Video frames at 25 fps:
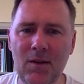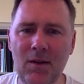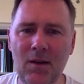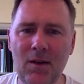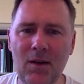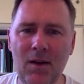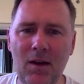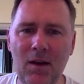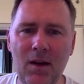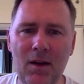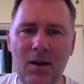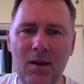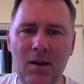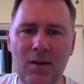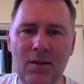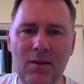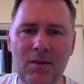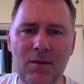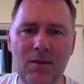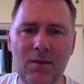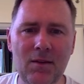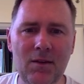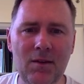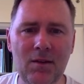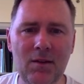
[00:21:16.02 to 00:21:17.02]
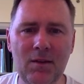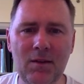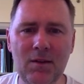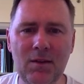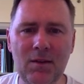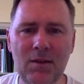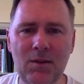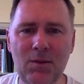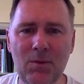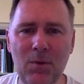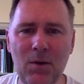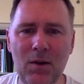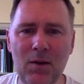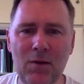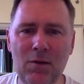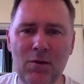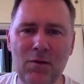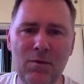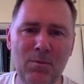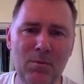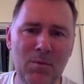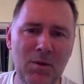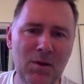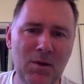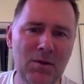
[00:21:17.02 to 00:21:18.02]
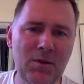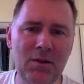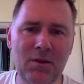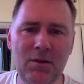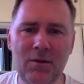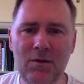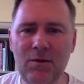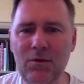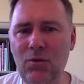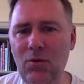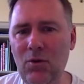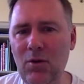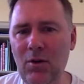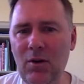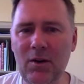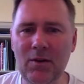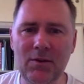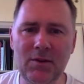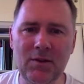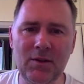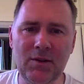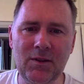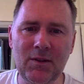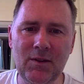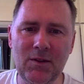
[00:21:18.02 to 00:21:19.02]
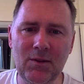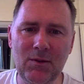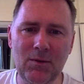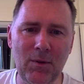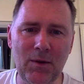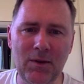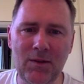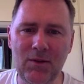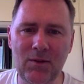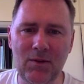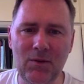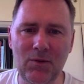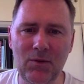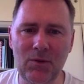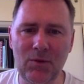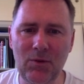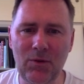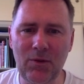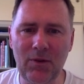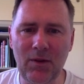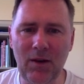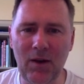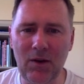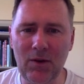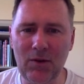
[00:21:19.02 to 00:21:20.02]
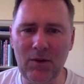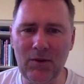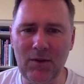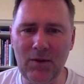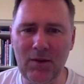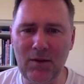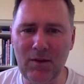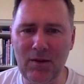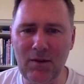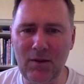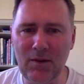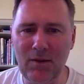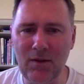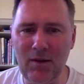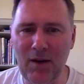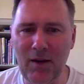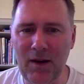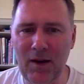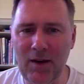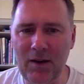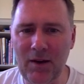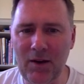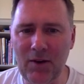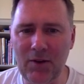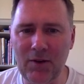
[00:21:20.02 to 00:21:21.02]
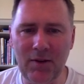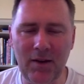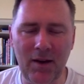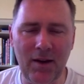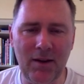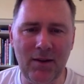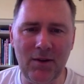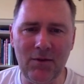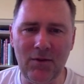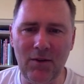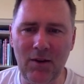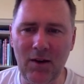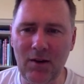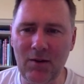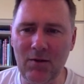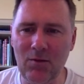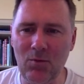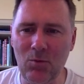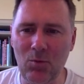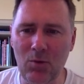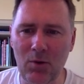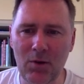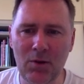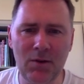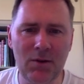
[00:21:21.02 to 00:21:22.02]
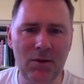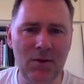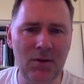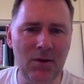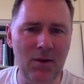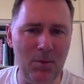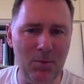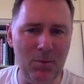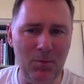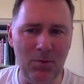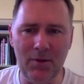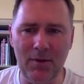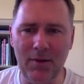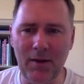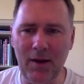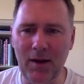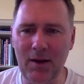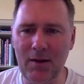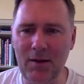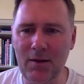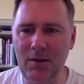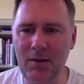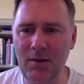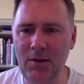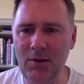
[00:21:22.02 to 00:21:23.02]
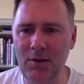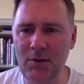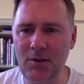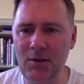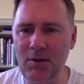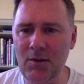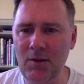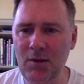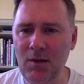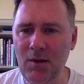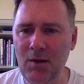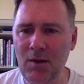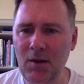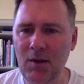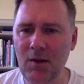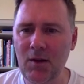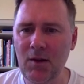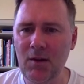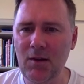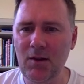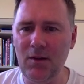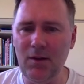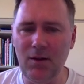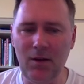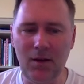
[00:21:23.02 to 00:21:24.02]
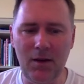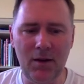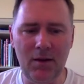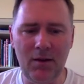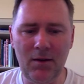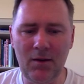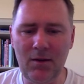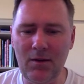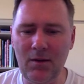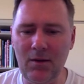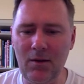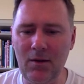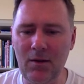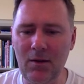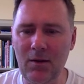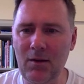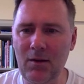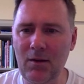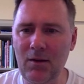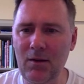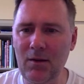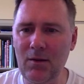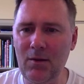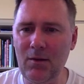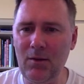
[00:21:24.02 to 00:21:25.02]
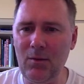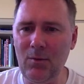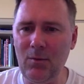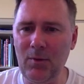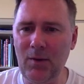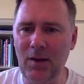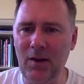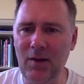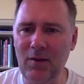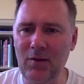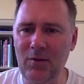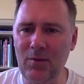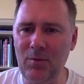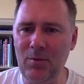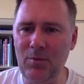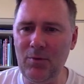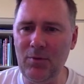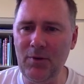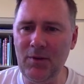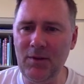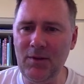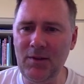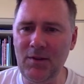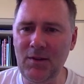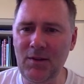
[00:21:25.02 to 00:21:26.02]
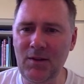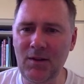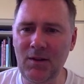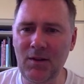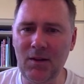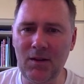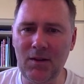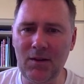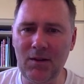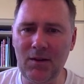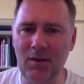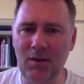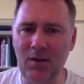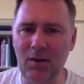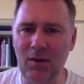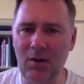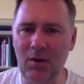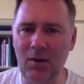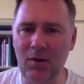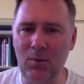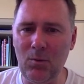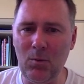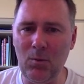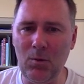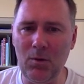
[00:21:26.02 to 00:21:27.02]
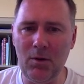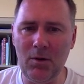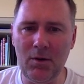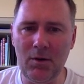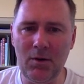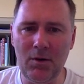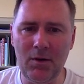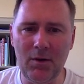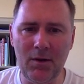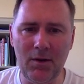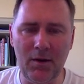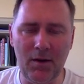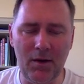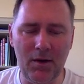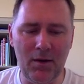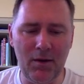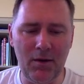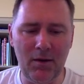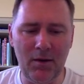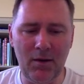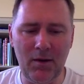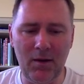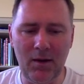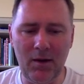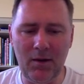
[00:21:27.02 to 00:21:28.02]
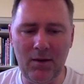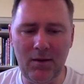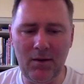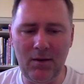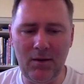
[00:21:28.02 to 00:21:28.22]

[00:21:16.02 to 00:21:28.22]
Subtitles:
has 12,422,985 words. I put that in here. Then we have pretty as our word, and that